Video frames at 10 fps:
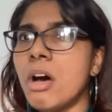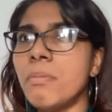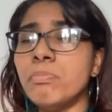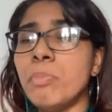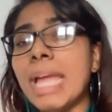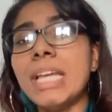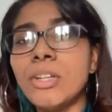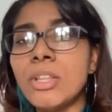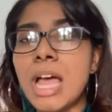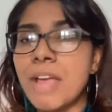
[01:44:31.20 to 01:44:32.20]
make
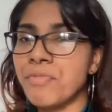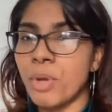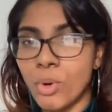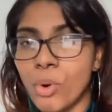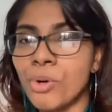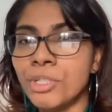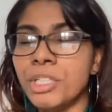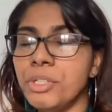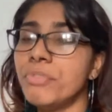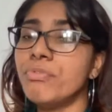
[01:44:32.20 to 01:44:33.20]
your life your
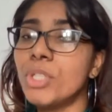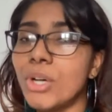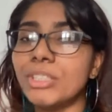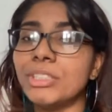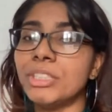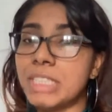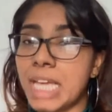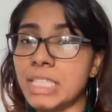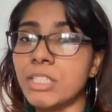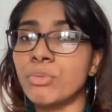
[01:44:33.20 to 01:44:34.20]
own, you've got to
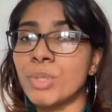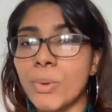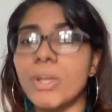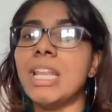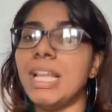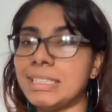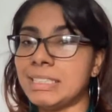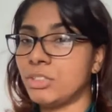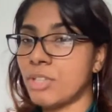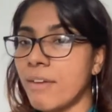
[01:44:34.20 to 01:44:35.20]
take the road
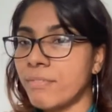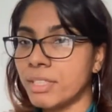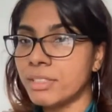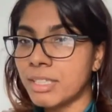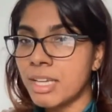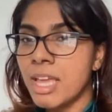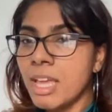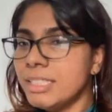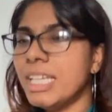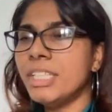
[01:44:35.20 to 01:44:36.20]
less traveled.
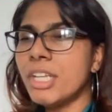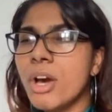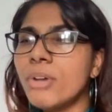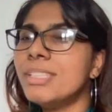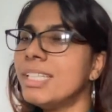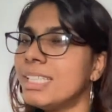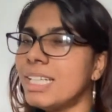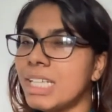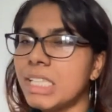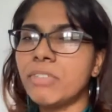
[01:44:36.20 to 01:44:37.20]
Yeah, you know that
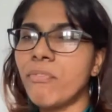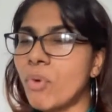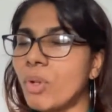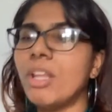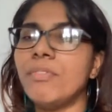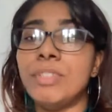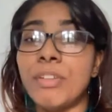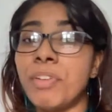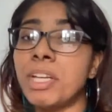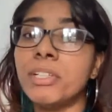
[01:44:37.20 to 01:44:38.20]
it is full of
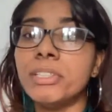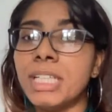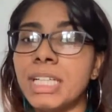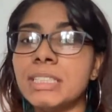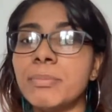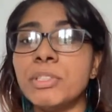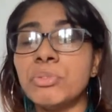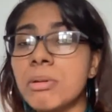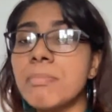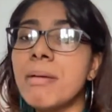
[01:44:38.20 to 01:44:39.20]
difficulties, but
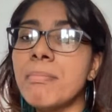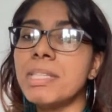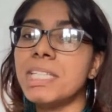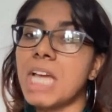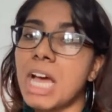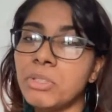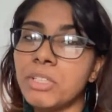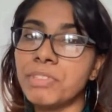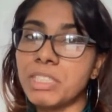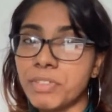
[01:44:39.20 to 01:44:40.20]
remember that out
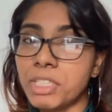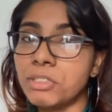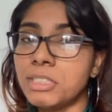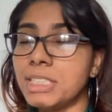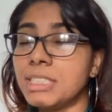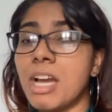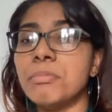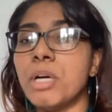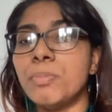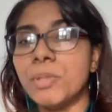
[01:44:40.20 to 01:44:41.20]
of difficulties come
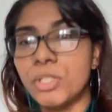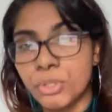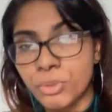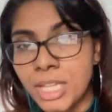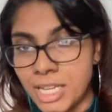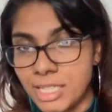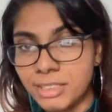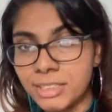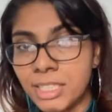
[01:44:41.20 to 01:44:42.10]
opportunities.